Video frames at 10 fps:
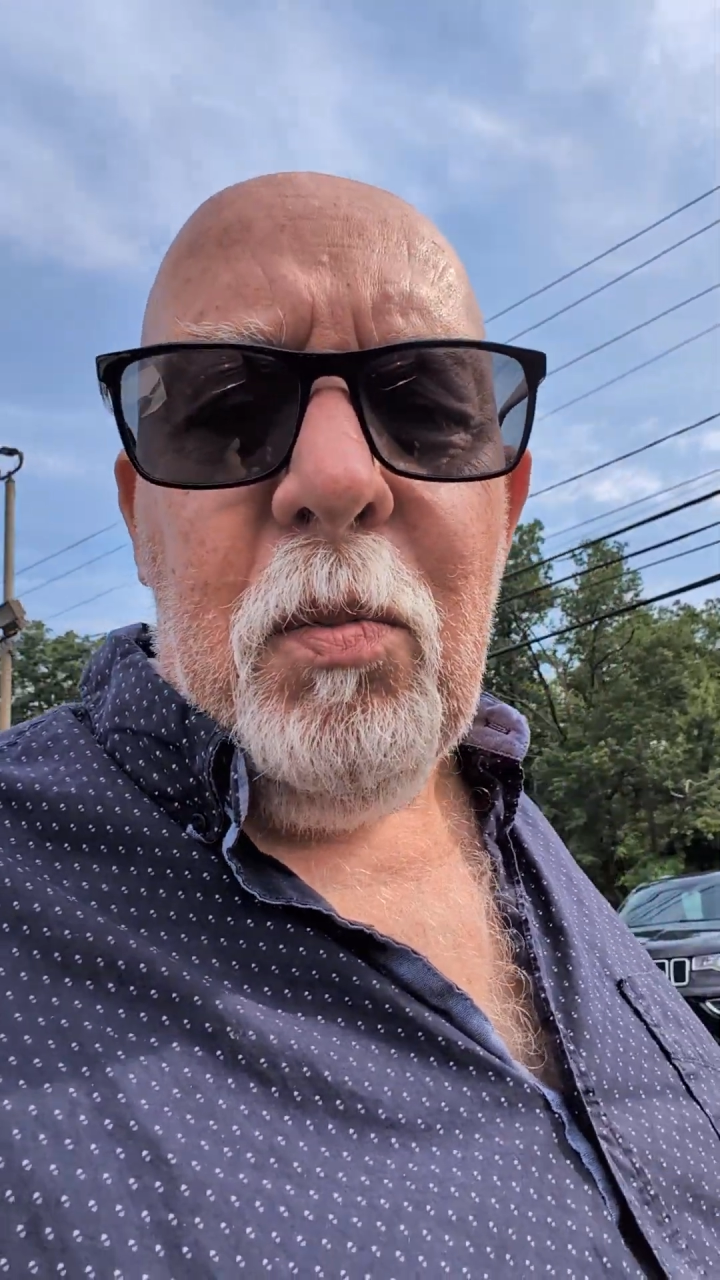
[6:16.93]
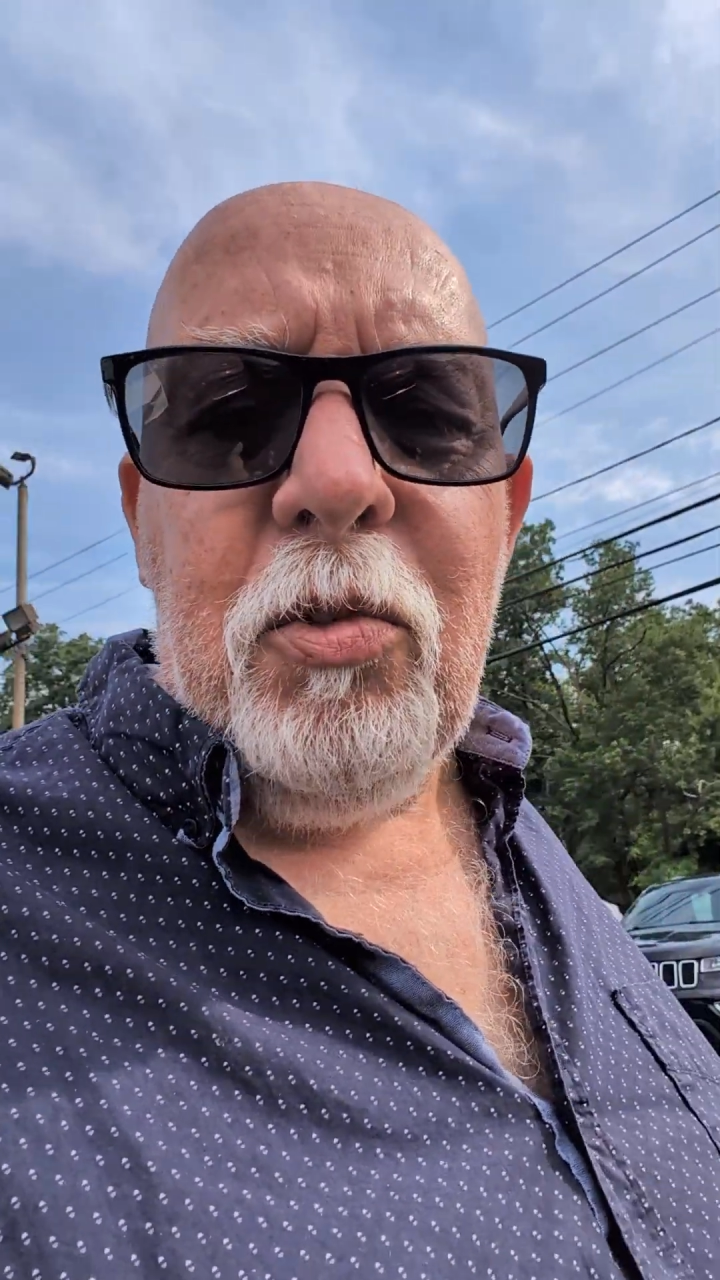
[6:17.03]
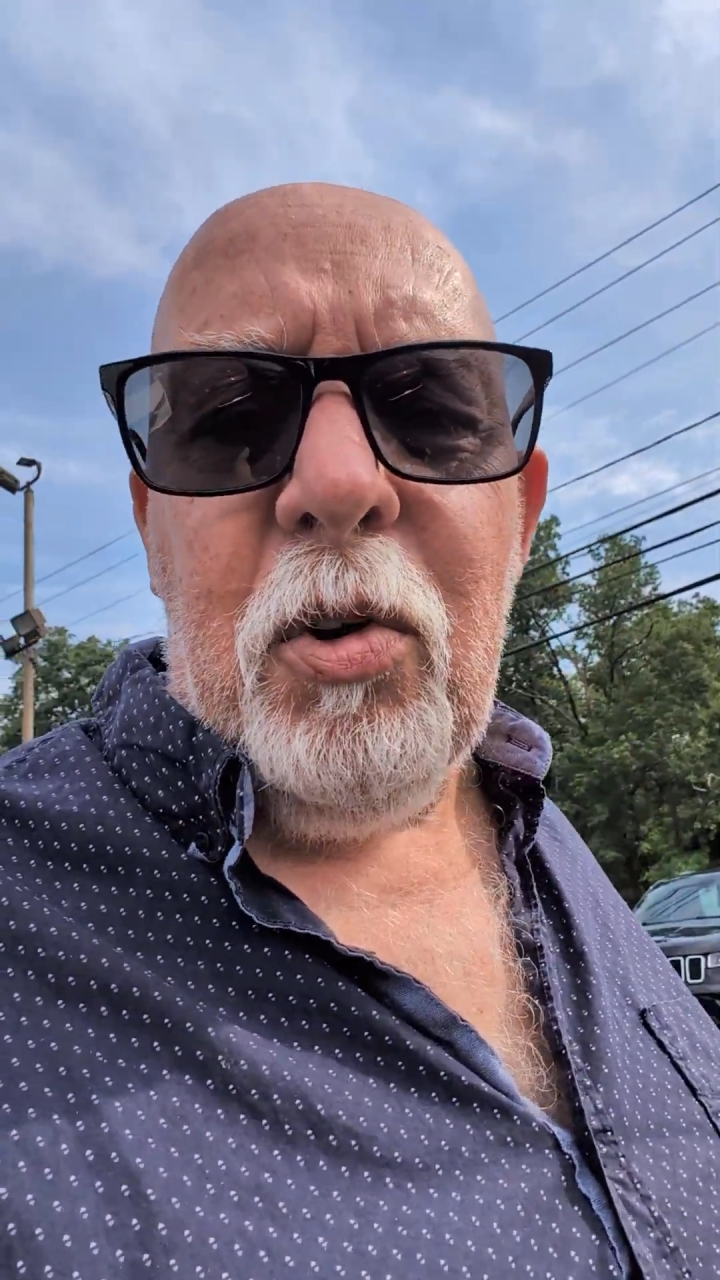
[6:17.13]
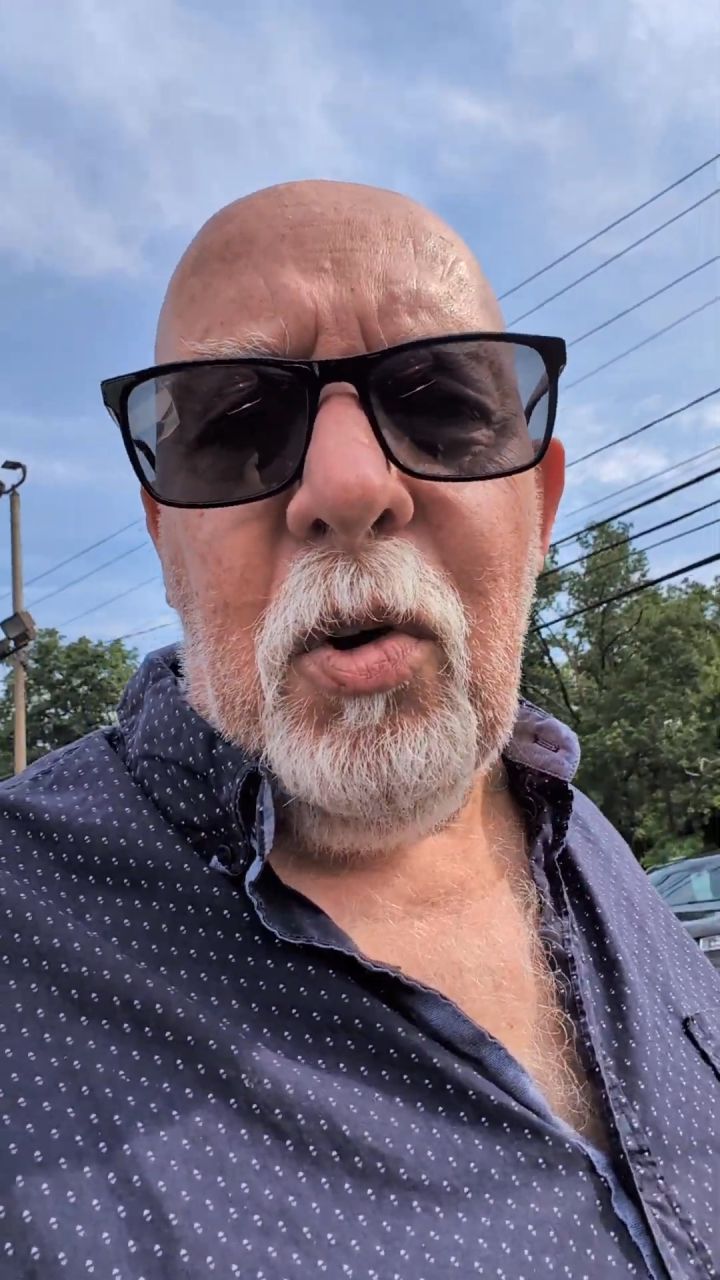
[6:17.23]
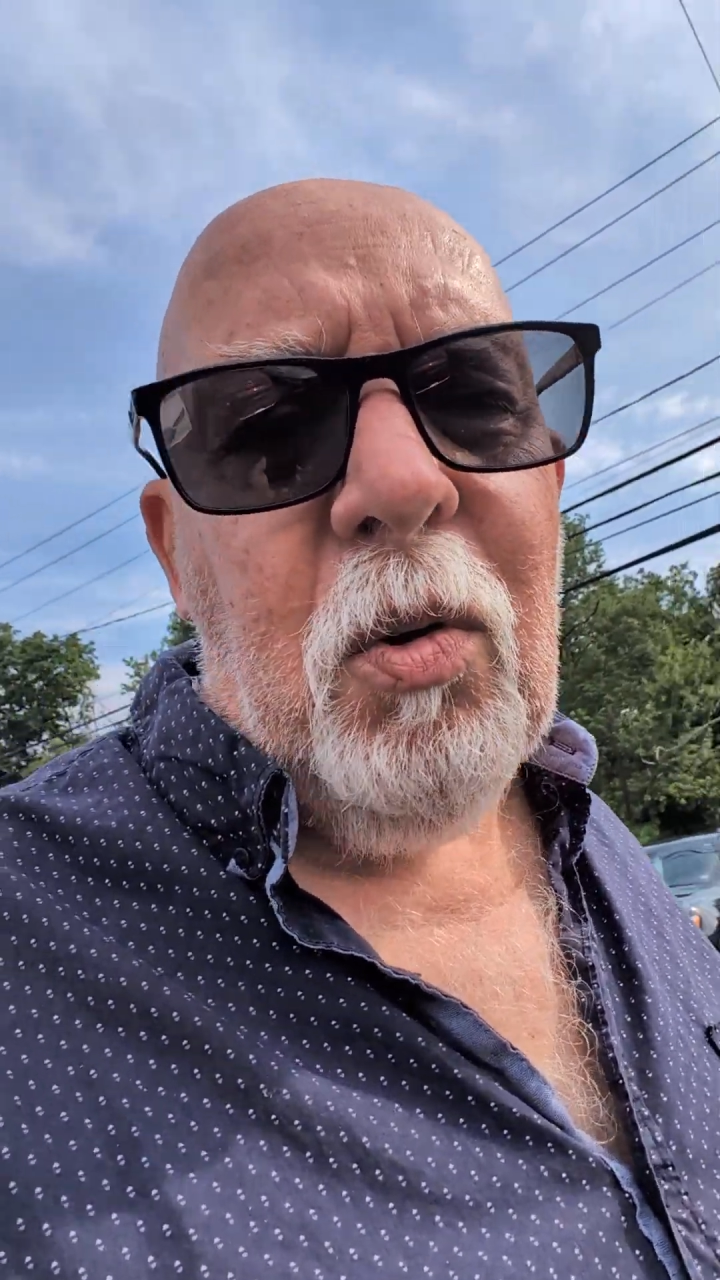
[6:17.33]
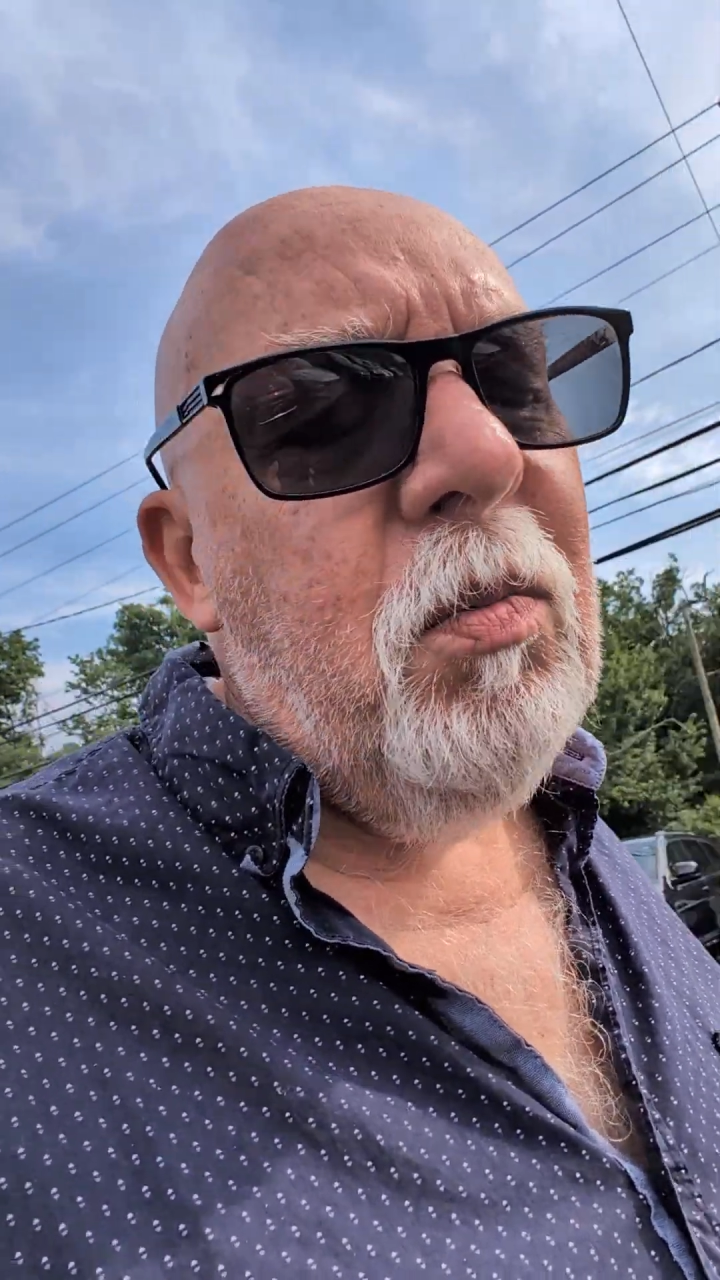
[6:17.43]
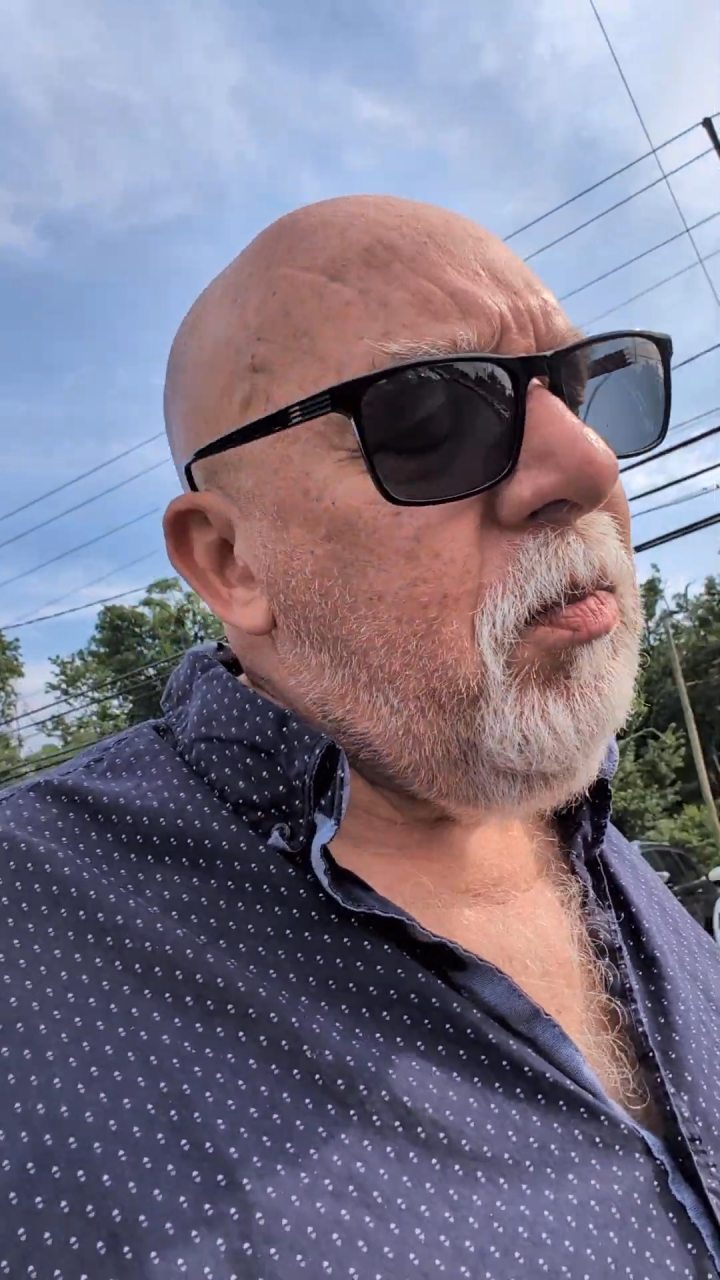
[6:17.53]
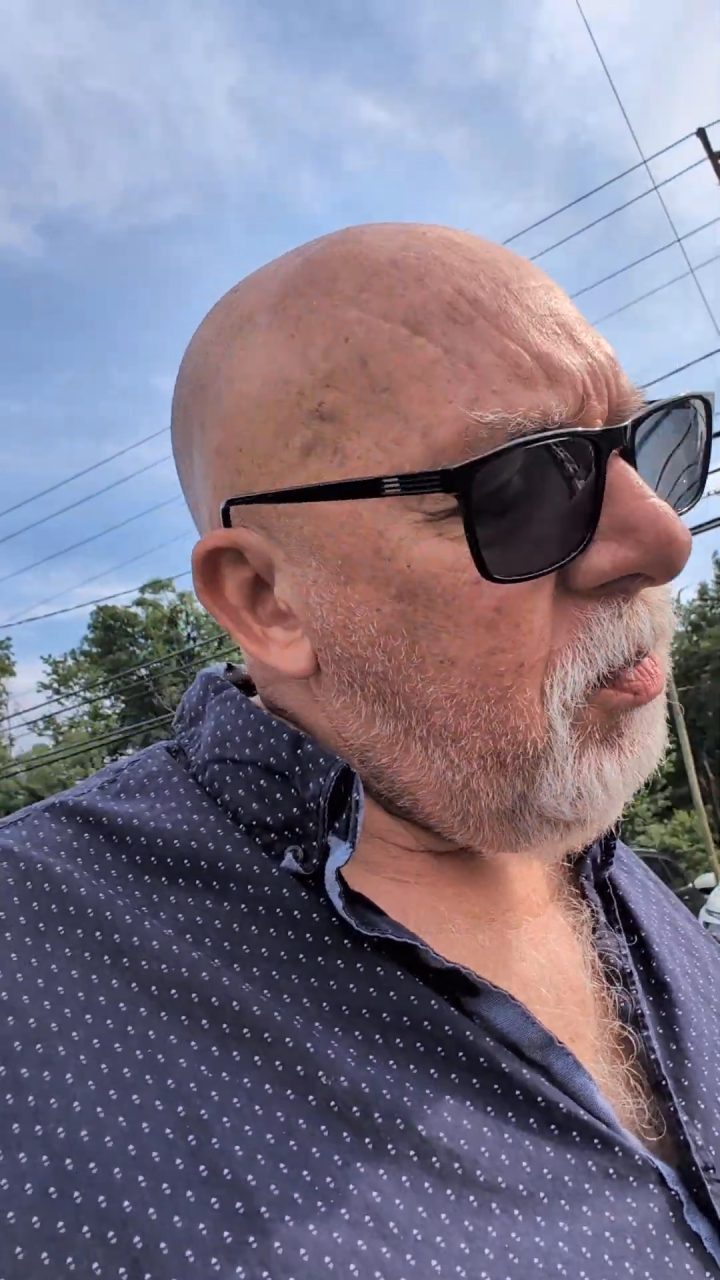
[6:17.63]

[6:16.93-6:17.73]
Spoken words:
So